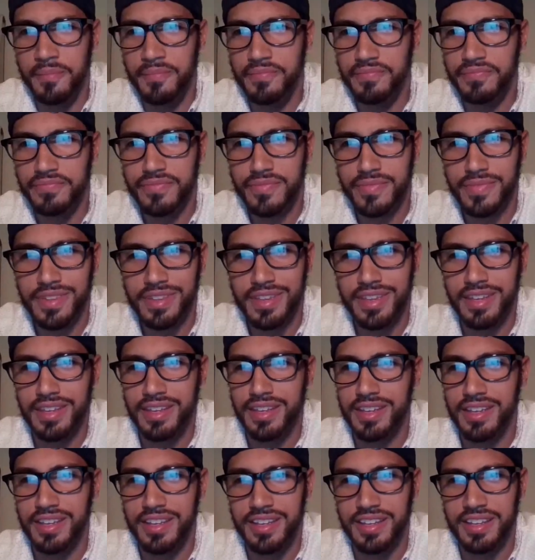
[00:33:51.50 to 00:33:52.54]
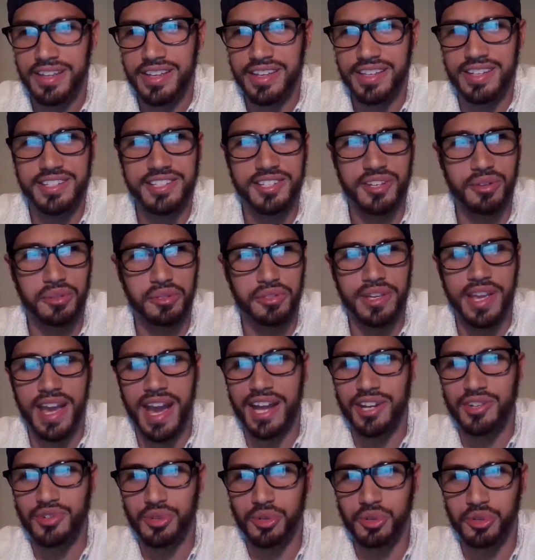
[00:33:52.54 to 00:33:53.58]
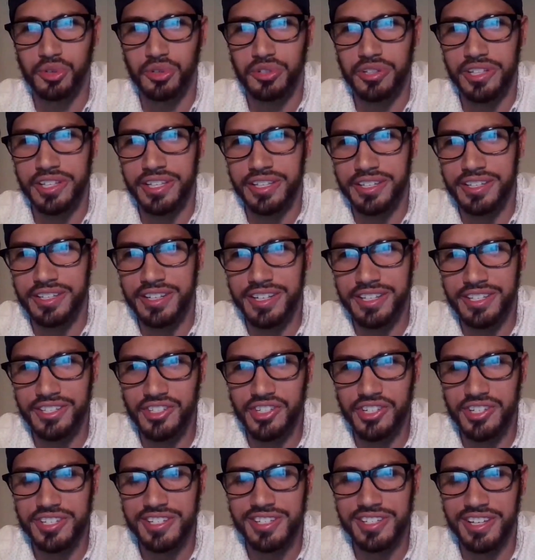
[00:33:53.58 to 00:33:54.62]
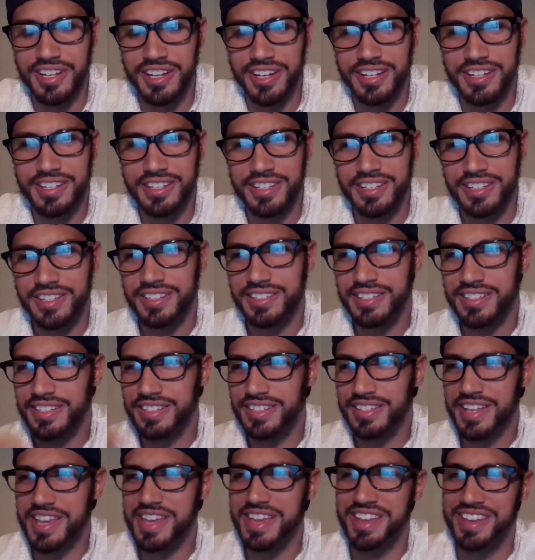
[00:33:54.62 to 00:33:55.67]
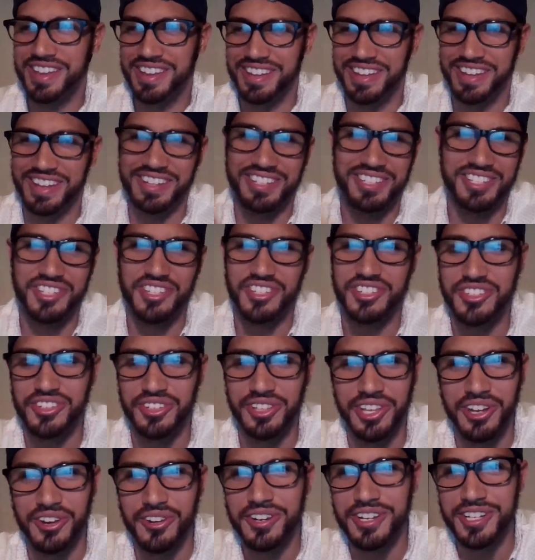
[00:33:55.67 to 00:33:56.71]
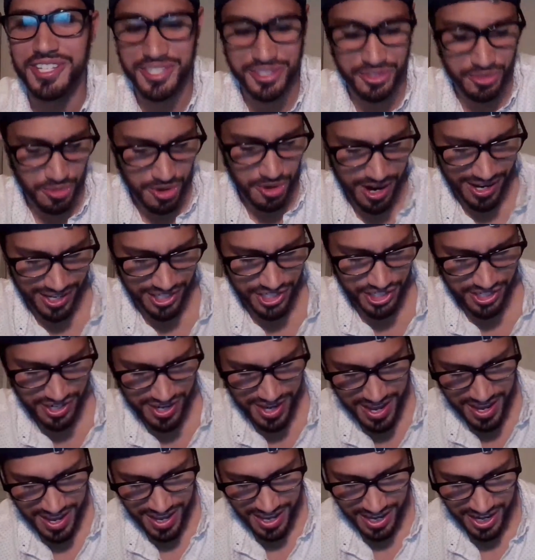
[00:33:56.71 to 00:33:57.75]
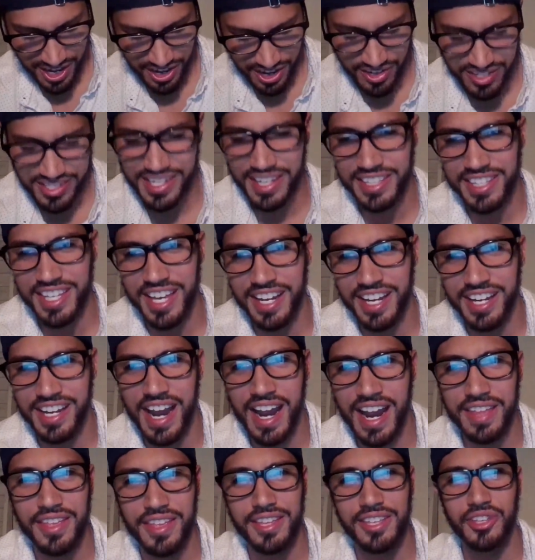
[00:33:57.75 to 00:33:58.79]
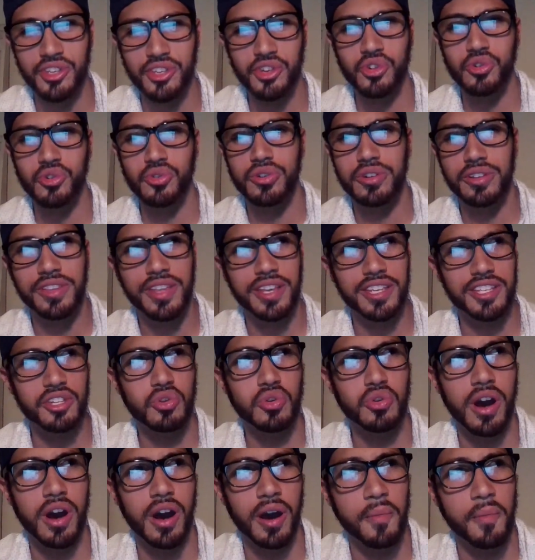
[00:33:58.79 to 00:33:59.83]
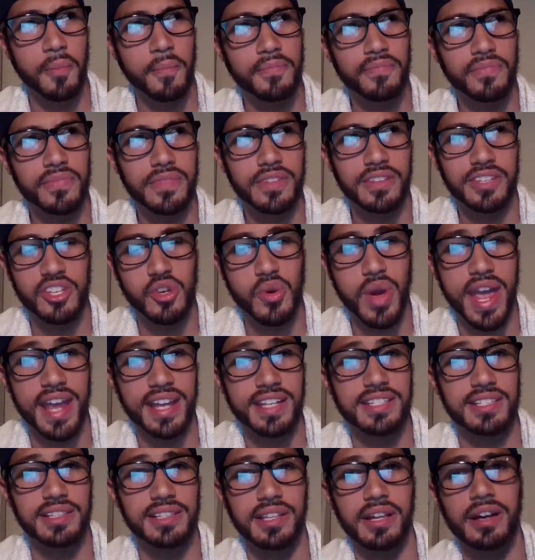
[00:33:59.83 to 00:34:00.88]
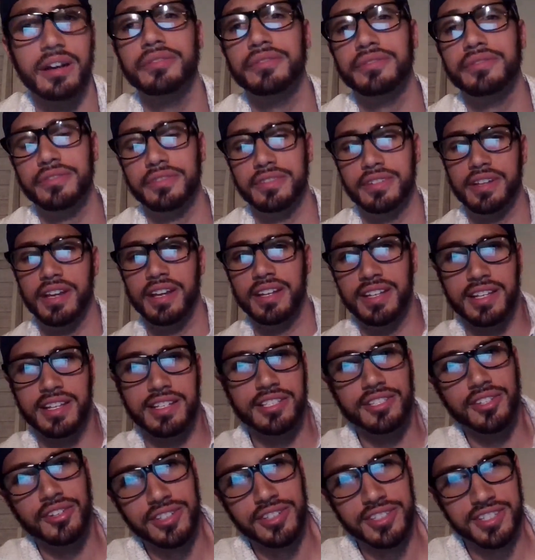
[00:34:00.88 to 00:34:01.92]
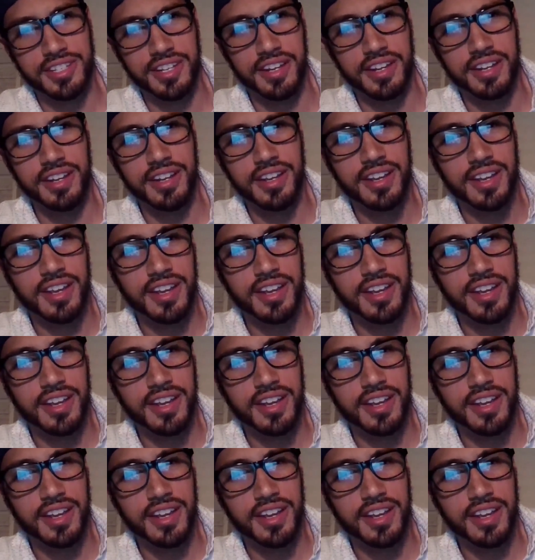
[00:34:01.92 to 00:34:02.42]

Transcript: um, he's so theatrical, and and just like it's just hilarious to watch. You know, it's like that guy that you that you um you hate to love, I guess you could say.